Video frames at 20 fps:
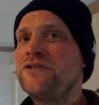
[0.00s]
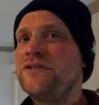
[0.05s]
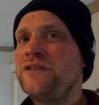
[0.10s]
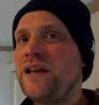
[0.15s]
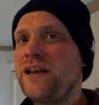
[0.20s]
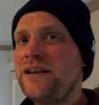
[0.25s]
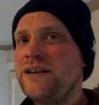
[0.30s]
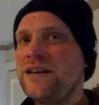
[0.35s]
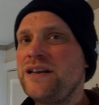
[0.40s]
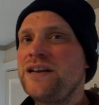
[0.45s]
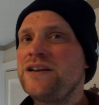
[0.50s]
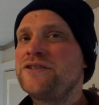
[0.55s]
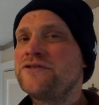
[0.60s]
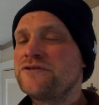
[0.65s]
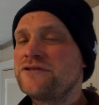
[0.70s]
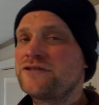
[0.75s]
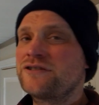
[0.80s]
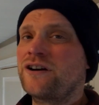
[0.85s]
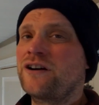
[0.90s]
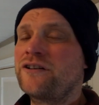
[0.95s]
They need to
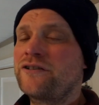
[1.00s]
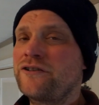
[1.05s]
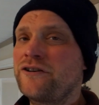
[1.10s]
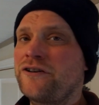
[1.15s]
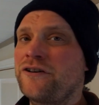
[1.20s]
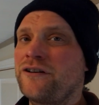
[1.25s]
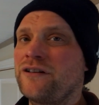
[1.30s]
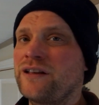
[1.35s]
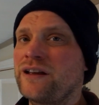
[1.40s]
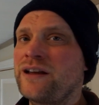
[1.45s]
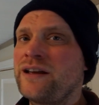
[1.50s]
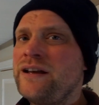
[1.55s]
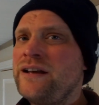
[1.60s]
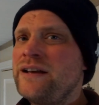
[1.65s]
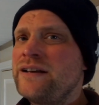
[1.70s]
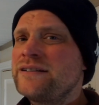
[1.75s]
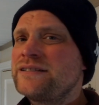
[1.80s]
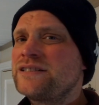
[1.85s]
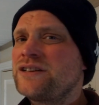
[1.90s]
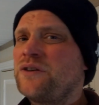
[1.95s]
start early.
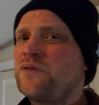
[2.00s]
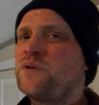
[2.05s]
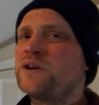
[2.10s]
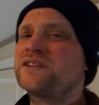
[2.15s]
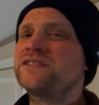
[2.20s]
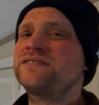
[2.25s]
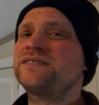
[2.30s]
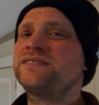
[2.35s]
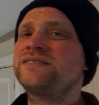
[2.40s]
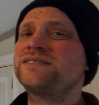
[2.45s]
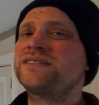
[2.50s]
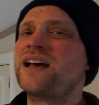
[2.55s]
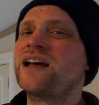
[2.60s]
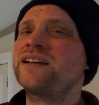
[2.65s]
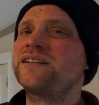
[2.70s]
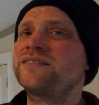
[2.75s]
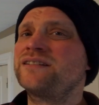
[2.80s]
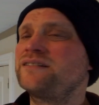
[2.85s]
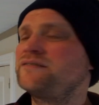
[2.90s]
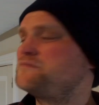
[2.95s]
So, what the
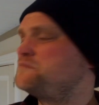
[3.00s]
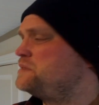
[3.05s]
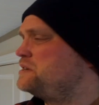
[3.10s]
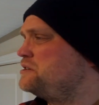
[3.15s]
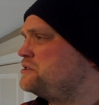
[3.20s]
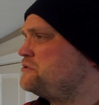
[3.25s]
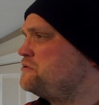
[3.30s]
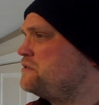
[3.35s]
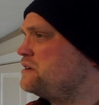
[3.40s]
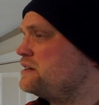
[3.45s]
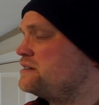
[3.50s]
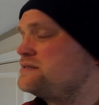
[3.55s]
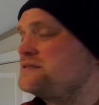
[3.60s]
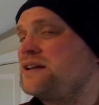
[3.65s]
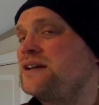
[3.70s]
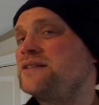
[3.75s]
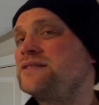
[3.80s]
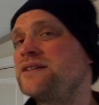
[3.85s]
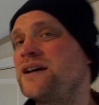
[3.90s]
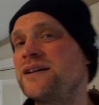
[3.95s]
society has been doing is
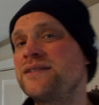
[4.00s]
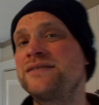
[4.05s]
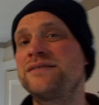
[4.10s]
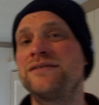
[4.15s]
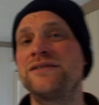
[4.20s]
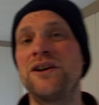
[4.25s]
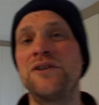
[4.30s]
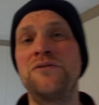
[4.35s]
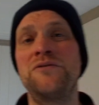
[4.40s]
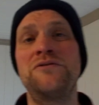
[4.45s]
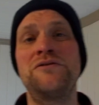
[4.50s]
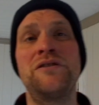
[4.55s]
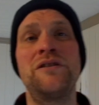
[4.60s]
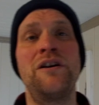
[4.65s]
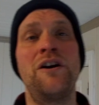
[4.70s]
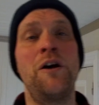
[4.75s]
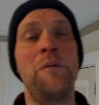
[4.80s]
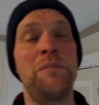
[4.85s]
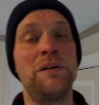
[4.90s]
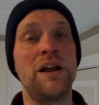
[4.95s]
they just don't
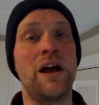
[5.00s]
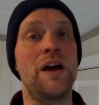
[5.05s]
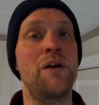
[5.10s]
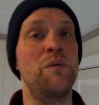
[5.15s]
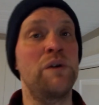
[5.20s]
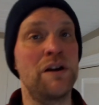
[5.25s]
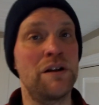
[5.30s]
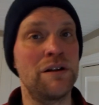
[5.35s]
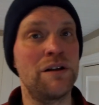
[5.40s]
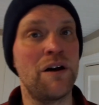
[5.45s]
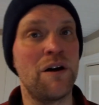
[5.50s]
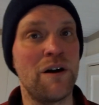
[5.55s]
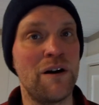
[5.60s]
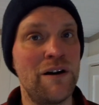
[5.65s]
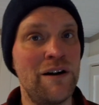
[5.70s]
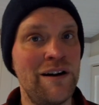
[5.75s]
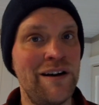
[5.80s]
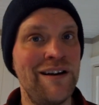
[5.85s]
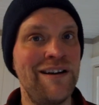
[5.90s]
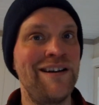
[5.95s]
apply with the law.
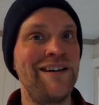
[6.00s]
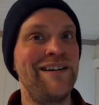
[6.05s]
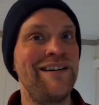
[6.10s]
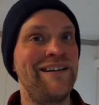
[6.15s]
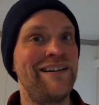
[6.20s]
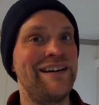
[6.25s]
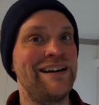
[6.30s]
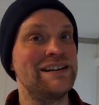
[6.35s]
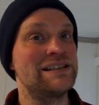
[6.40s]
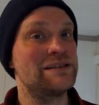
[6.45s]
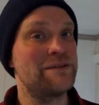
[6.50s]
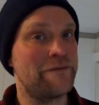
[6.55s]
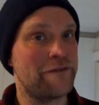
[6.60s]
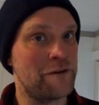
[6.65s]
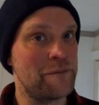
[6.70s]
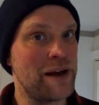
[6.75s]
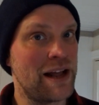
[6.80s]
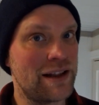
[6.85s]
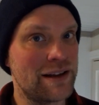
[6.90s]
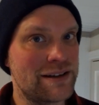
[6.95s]
It's a
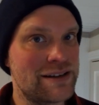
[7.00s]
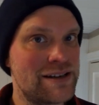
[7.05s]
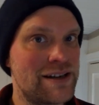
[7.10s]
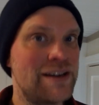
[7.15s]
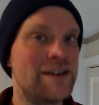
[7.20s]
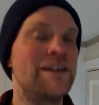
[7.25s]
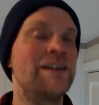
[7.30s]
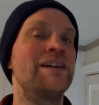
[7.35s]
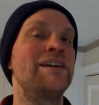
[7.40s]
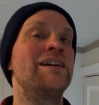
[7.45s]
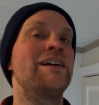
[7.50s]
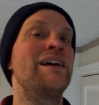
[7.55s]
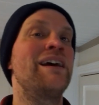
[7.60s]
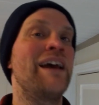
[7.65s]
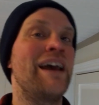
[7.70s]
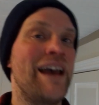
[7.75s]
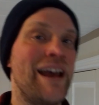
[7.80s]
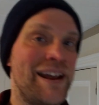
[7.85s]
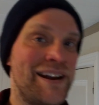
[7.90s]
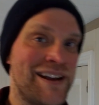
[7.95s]
formality
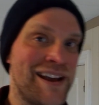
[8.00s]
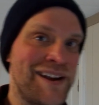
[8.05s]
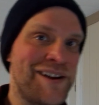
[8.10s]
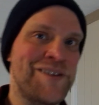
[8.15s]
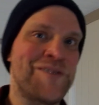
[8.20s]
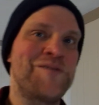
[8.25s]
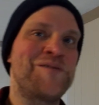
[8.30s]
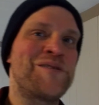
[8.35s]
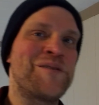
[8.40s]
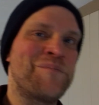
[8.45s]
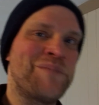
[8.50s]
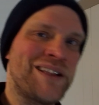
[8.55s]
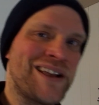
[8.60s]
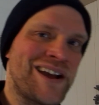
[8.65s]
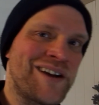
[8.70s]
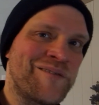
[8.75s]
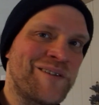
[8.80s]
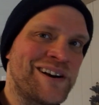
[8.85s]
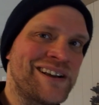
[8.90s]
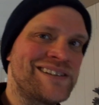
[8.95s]
and they don't
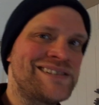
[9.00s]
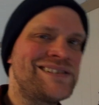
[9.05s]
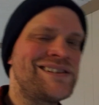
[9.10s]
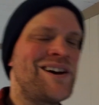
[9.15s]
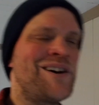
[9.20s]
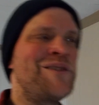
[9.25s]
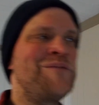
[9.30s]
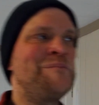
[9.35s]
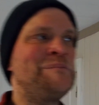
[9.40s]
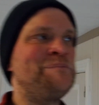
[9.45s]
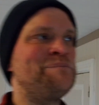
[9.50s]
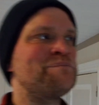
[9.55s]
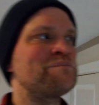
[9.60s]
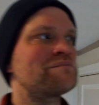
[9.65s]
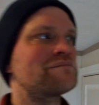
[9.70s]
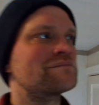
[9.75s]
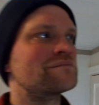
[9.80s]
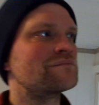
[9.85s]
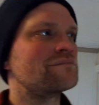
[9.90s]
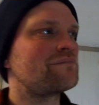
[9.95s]
apply with it. So,
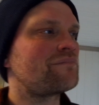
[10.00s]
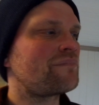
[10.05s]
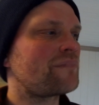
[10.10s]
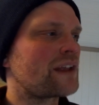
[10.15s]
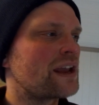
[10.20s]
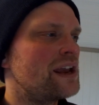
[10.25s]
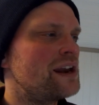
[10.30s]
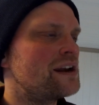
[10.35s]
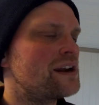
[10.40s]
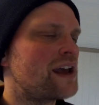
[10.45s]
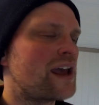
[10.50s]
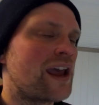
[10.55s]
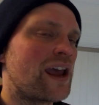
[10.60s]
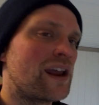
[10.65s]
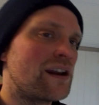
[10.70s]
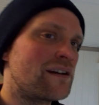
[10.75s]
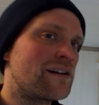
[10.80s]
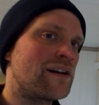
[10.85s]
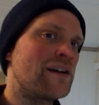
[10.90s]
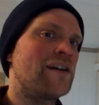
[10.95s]
in the
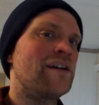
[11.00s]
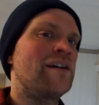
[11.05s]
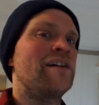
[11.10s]
end,